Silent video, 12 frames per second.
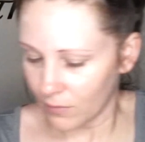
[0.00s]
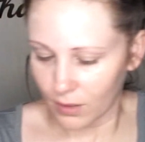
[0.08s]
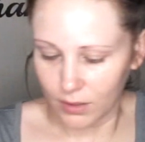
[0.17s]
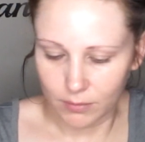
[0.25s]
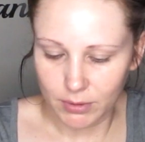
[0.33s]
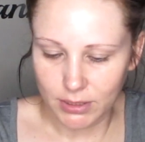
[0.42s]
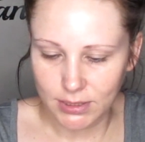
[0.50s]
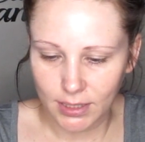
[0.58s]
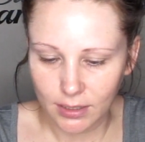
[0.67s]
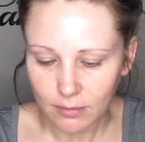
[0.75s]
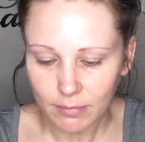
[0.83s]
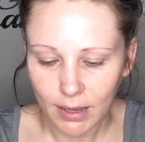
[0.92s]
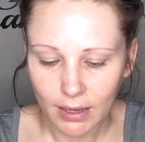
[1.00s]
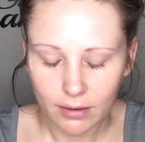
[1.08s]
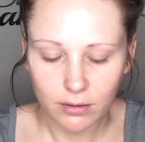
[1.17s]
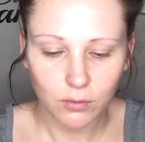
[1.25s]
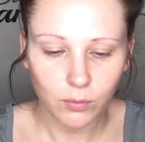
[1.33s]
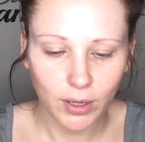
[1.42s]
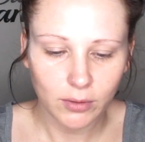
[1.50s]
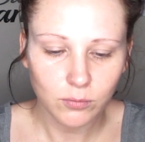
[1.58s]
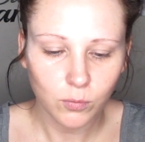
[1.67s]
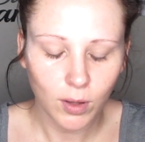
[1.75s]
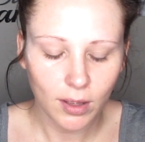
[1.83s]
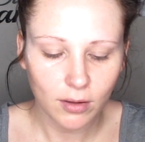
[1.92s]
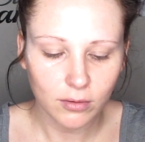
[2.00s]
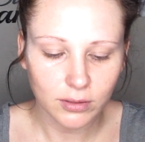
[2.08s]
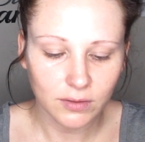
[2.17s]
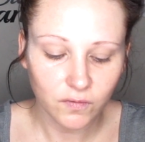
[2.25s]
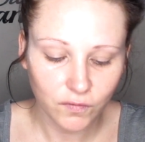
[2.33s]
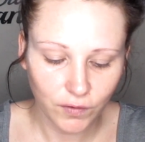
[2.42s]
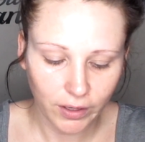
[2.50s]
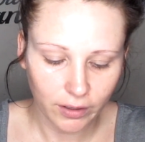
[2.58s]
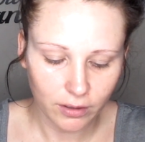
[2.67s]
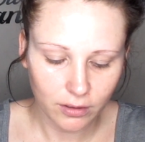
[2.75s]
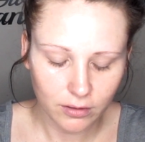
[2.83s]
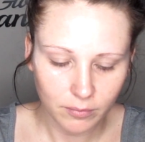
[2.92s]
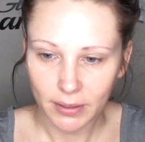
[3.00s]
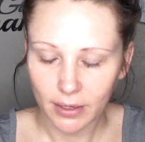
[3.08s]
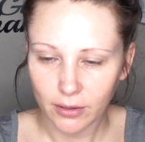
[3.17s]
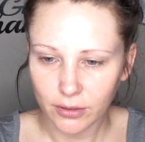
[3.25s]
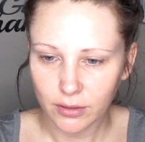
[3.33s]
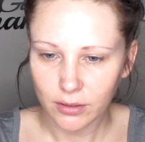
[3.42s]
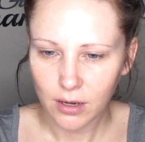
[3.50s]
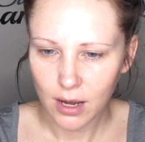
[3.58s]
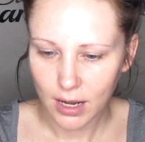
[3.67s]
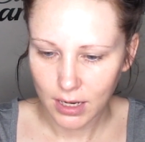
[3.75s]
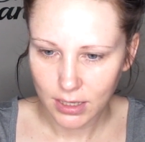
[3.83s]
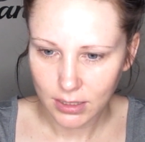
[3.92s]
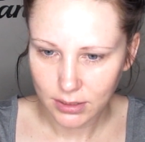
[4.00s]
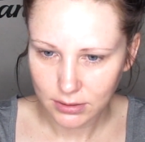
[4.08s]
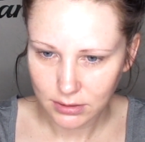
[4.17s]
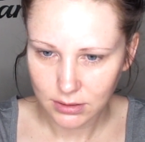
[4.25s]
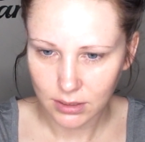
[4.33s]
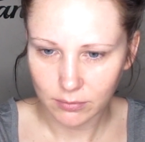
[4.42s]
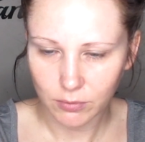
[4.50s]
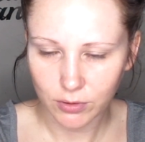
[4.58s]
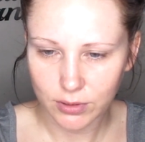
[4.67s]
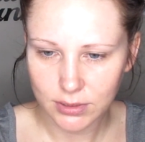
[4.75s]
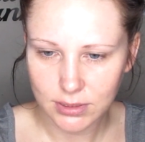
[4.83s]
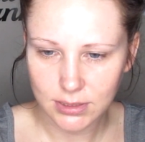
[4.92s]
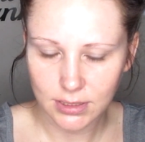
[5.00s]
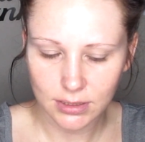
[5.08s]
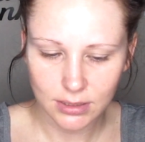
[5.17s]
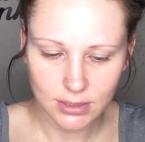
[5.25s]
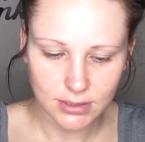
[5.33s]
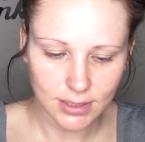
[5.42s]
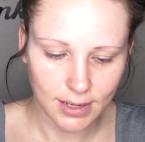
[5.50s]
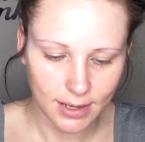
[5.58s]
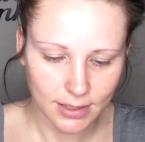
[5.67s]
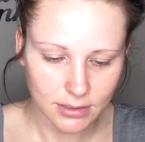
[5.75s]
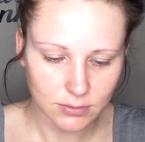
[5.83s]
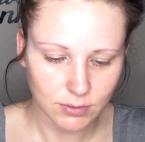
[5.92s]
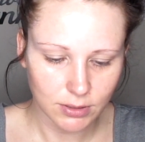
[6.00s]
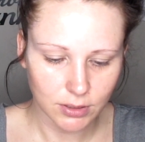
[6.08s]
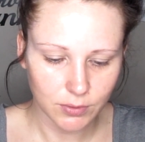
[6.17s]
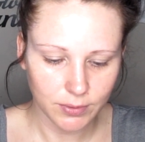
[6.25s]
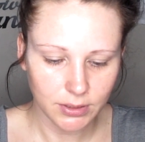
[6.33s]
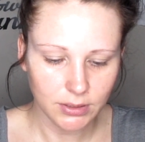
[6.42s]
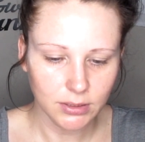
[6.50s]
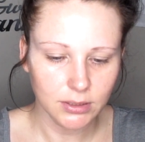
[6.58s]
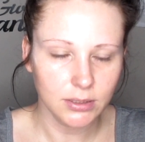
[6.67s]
And I'm going to take my Wet n Wild and Fair powder, and I'm going to set these eyes right quick.